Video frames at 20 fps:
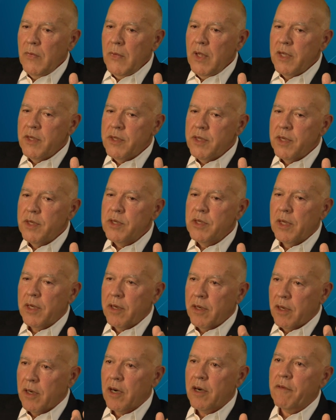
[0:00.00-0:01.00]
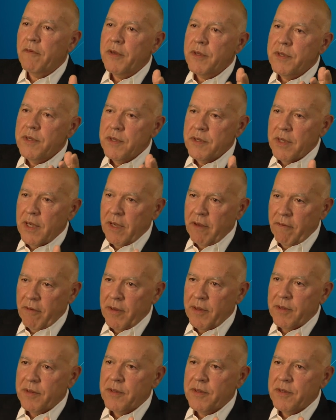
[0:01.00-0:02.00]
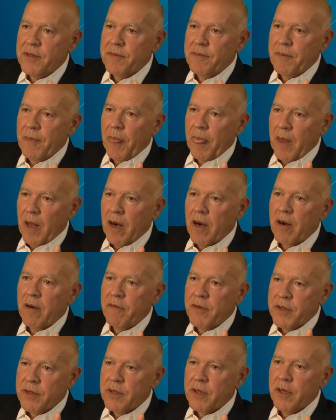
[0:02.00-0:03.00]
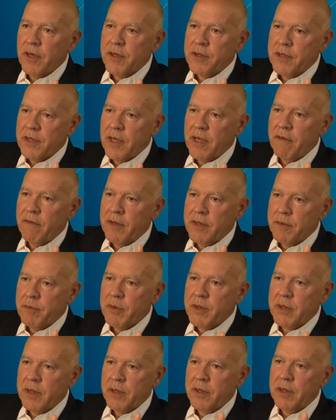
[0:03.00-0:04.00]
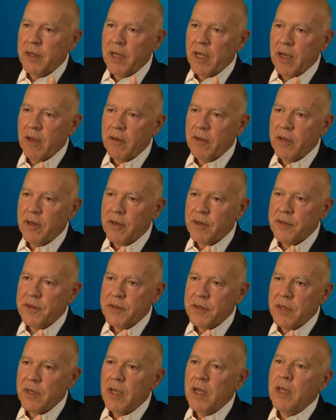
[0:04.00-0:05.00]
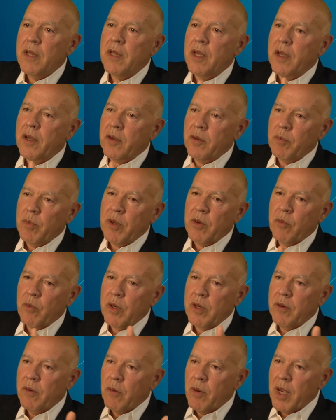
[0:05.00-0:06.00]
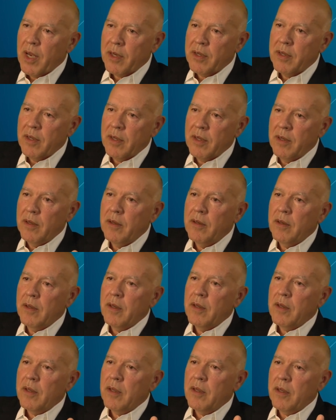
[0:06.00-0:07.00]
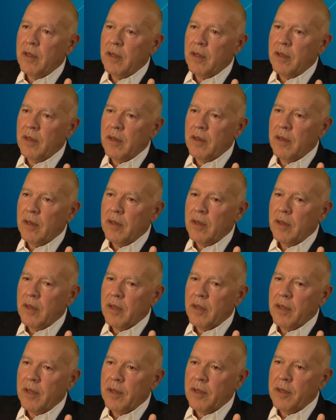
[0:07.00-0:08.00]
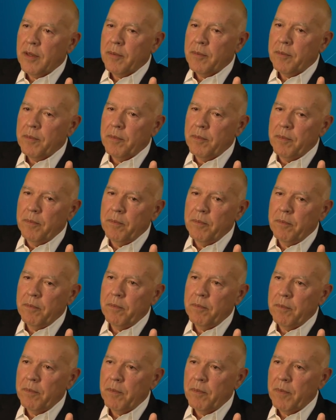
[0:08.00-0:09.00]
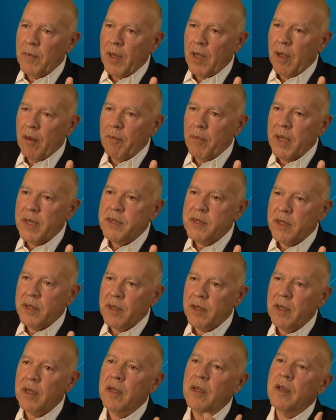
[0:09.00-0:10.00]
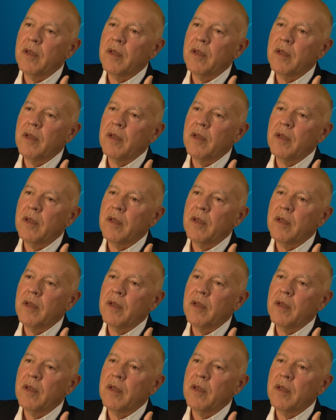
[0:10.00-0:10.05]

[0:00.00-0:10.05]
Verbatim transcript: essentially harvest savings, harvest cost savings, particularly in the out years, that could be redirected in um, and basically